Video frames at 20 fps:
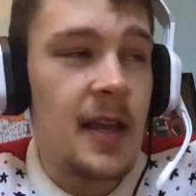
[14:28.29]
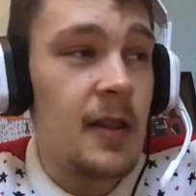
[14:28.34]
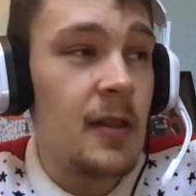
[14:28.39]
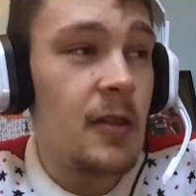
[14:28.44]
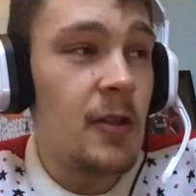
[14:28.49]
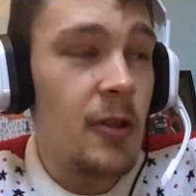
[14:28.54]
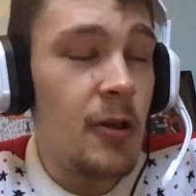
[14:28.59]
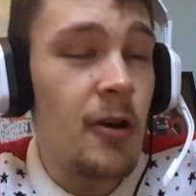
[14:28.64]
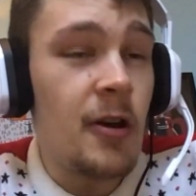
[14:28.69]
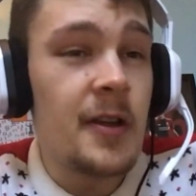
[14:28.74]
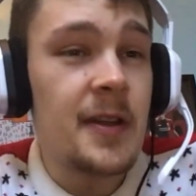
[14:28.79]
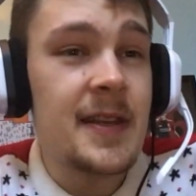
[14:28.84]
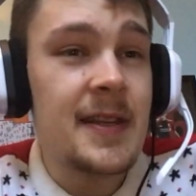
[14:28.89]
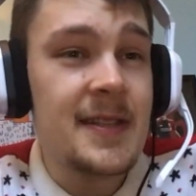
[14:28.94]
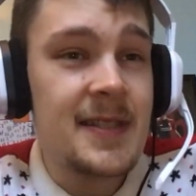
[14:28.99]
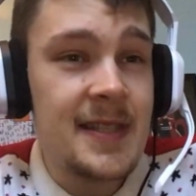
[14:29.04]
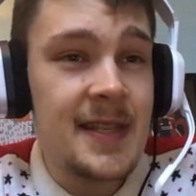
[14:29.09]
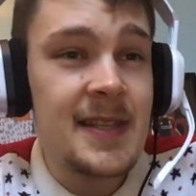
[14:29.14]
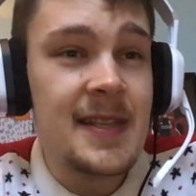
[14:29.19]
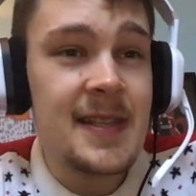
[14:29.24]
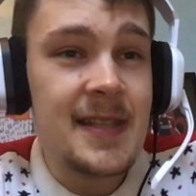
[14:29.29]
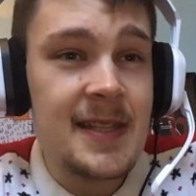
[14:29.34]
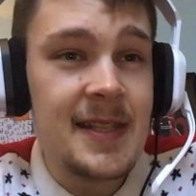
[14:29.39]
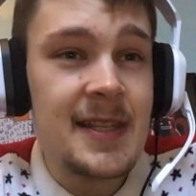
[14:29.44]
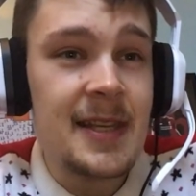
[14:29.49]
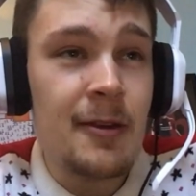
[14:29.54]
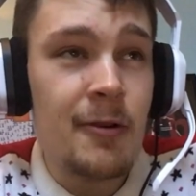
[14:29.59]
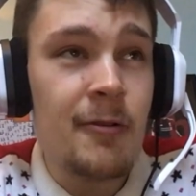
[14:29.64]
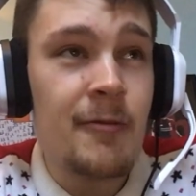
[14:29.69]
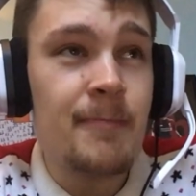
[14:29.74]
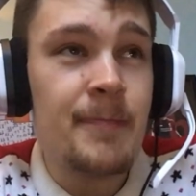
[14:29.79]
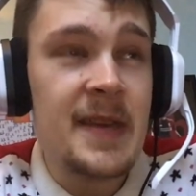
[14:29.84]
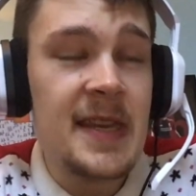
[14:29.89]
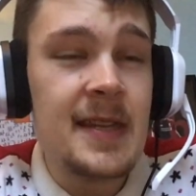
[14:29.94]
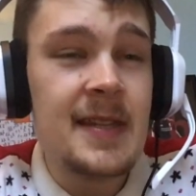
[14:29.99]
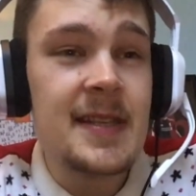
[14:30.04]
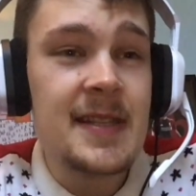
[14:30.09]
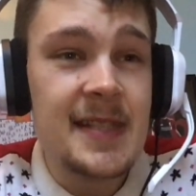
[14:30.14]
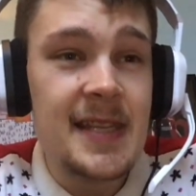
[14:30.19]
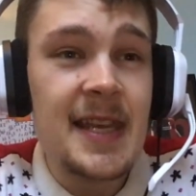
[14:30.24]
A lot to still
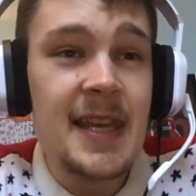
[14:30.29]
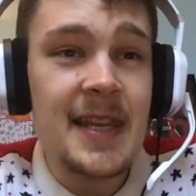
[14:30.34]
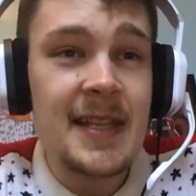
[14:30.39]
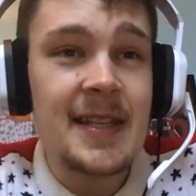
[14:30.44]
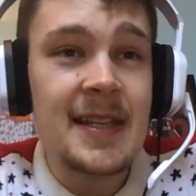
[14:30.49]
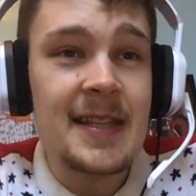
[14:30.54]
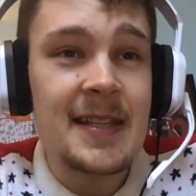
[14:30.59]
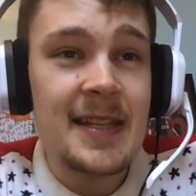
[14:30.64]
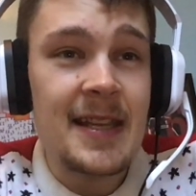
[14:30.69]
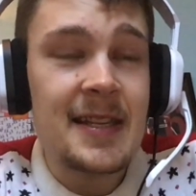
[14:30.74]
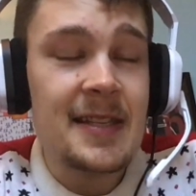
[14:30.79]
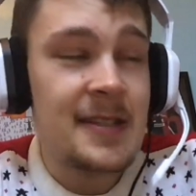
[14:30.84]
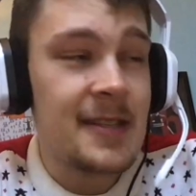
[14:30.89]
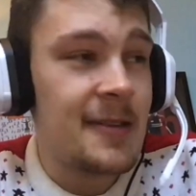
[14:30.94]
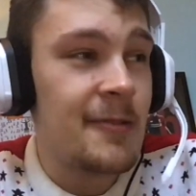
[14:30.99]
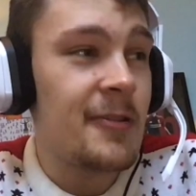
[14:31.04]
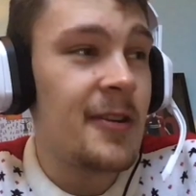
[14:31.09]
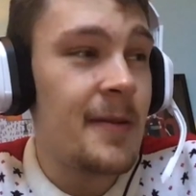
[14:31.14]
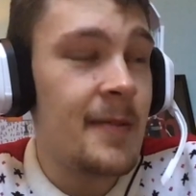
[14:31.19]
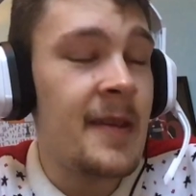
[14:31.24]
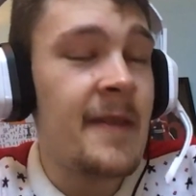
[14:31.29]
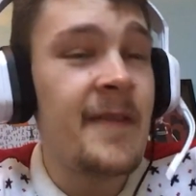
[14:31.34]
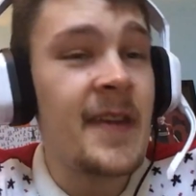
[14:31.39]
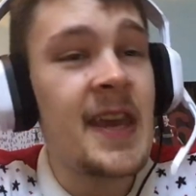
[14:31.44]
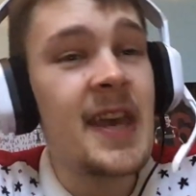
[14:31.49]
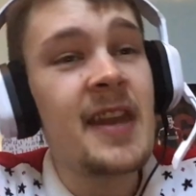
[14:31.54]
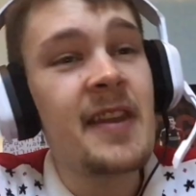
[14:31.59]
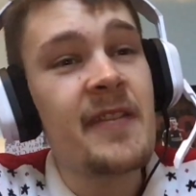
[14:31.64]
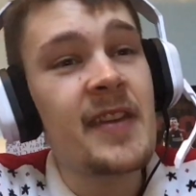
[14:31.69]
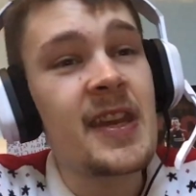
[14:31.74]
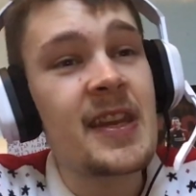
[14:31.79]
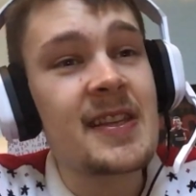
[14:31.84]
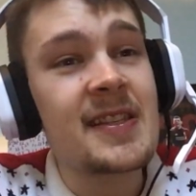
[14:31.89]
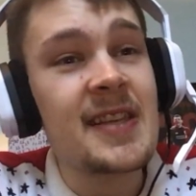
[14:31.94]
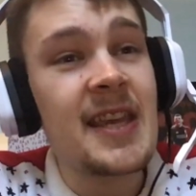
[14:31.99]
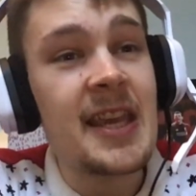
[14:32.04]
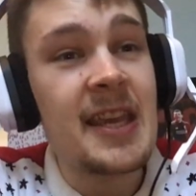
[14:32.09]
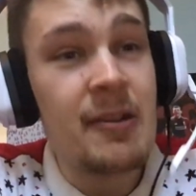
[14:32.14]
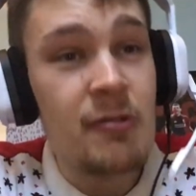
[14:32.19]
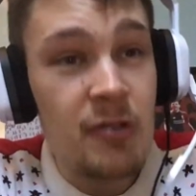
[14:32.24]
be decided. It's going to be very, very
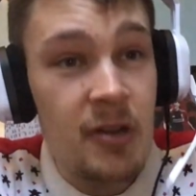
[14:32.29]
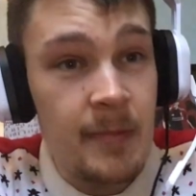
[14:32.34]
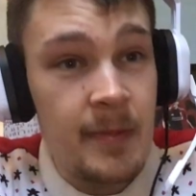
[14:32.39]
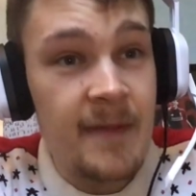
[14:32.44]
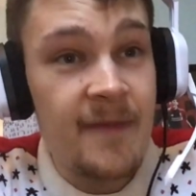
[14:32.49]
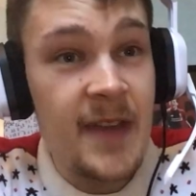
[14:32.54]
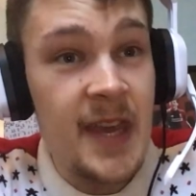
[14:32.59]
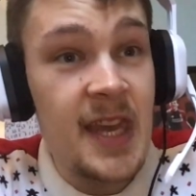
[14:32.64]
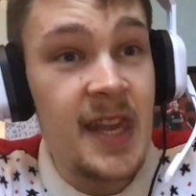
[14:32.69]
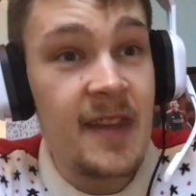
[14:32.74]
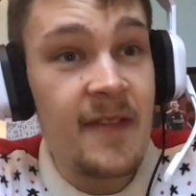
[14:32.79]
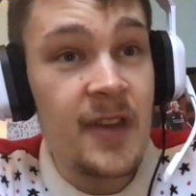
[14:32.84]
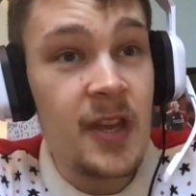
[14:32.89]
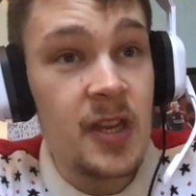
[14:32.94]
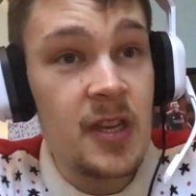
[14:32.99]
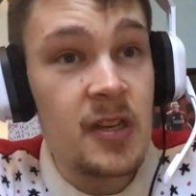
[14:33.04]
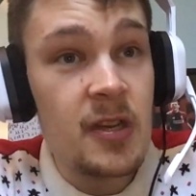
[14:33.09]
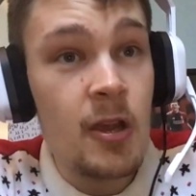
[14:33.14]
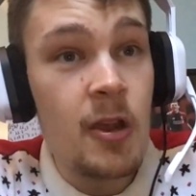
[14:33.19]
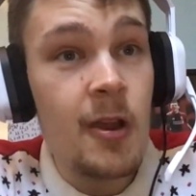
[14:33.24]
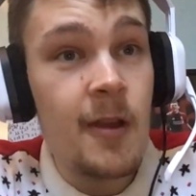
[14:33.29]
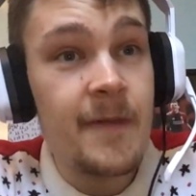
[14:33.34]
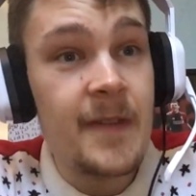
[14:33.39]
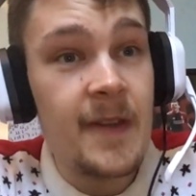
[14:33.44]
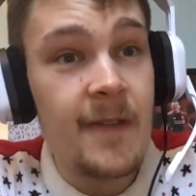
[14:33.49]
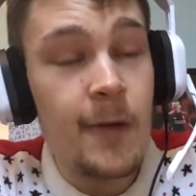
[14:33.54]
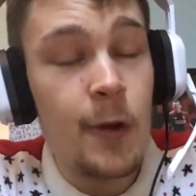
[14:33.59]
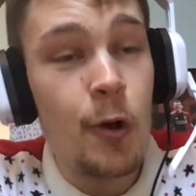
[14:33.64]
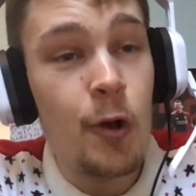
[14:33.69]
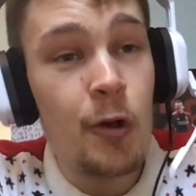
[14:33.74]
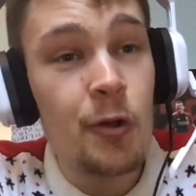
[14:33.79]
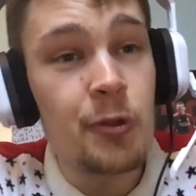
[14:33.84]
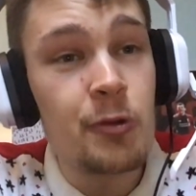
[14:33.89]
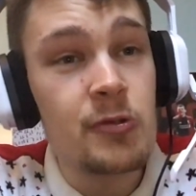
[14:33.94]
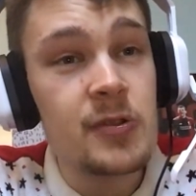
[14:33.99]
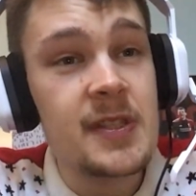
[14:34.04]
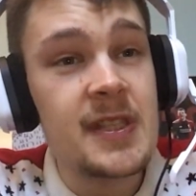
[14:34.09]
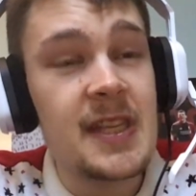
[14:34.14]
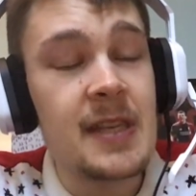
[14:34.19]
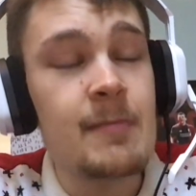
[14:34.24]
exciting, going to be very, very nervy for all
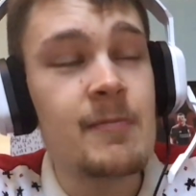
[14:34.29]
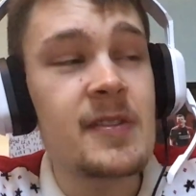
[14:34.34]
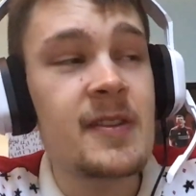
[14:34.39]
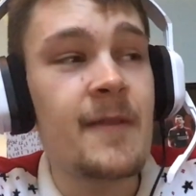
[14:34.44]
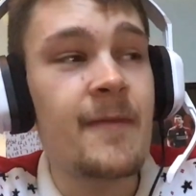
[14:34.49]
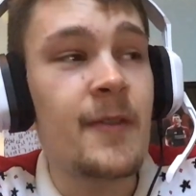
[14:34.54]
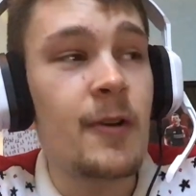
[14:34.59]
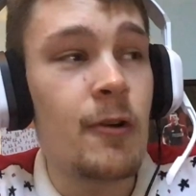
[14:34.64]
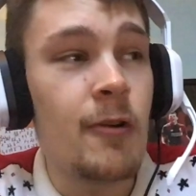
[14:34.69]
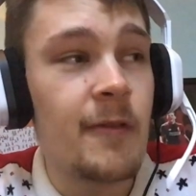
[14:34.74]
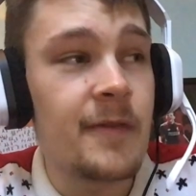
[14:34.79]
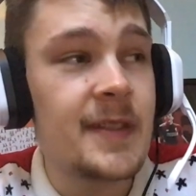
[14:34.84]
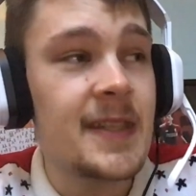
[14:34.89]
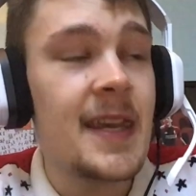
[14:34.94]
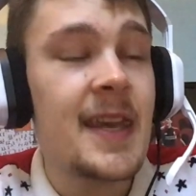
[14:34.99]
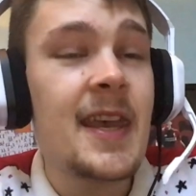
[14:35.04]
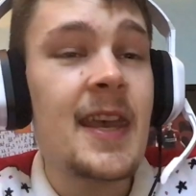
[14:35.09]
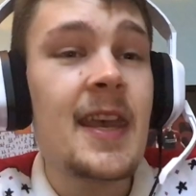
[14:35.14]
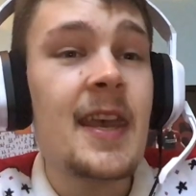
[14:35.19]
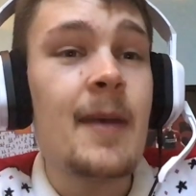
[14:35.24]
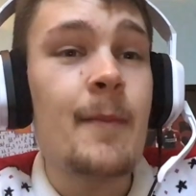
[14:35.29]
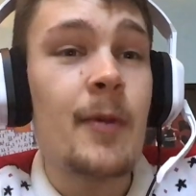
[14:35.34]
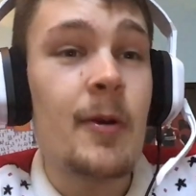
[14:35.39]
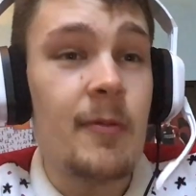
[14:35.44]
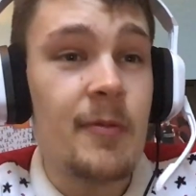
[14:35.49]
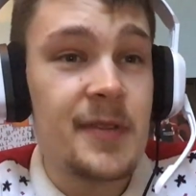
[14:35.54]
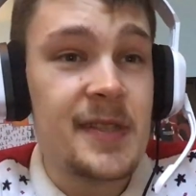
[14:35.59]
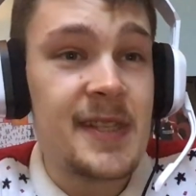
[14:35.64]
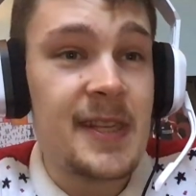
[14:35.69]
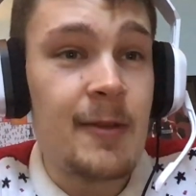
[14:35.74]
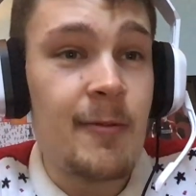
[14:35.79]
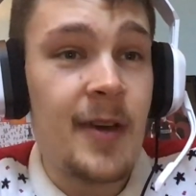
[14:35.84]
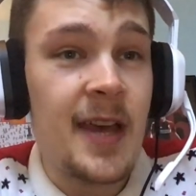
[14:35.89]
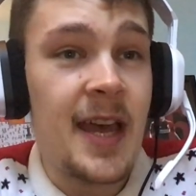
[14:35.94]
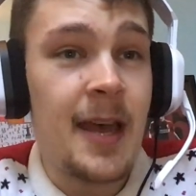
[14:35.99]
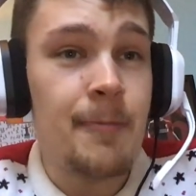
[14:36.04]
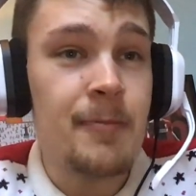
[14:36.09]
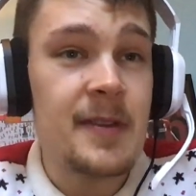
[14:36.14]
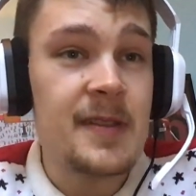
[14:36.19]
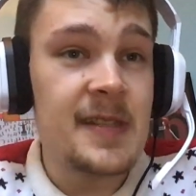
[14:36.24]
those teams involved. But we'll see what
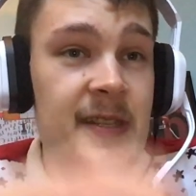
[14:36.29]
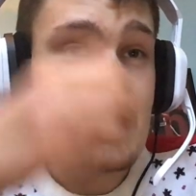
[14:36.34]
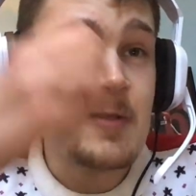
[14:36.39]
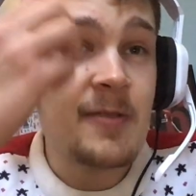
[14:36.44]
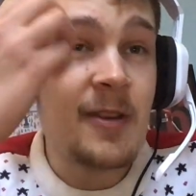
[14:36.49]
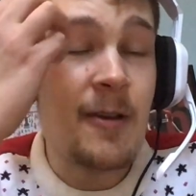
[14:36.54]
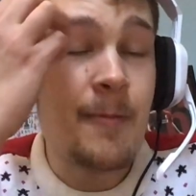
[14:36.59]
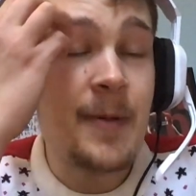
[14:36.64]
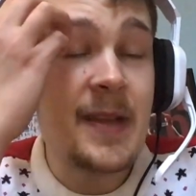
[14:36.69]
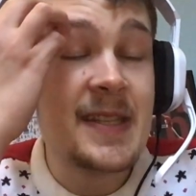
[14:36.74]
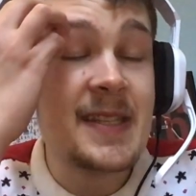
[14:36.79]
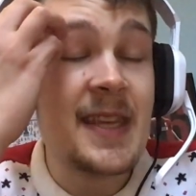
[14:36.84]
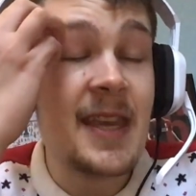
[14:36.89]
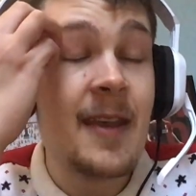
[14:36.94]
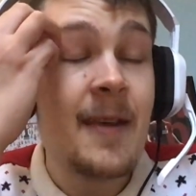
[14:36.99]
happens as well. But